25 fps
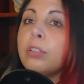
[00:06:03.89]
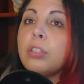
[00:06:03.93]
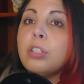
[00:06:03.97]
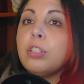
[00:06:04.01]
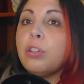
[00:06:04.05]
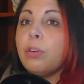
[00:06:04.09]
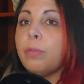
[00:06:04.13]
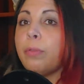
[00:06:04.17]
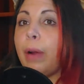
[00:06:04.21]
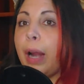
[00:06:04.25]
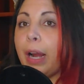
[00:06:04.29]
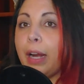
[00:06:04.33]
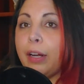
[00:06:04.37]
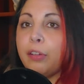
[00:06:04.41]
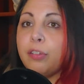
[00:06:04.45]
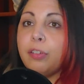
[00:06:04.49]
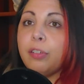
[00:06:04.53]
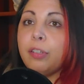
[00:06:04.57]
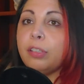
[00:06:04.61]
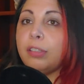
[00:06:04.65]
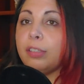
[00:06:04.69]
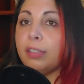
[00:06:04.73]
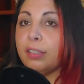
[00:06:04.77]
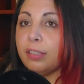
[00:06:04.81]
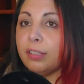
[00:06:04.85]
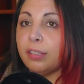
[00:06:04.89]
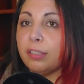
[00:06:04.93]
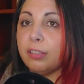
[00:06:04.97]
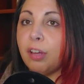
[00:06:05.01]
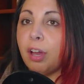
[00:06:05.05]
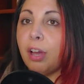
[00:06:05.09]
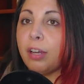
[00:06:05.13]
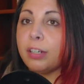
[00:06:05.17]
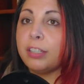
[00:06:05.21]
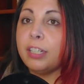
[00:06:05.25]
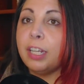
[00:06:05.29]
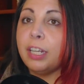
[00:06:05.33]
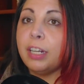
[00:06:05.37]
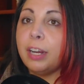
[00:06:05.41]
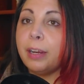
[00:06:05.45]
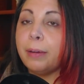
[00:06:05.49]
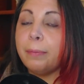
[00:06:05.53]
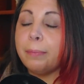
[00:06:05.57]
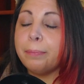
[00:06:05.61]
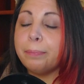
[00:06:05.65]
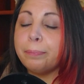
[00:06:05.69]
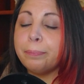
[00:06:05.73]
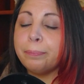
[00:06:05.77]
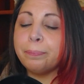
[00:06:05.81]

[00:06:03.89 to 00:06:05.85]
directions in sock knitting.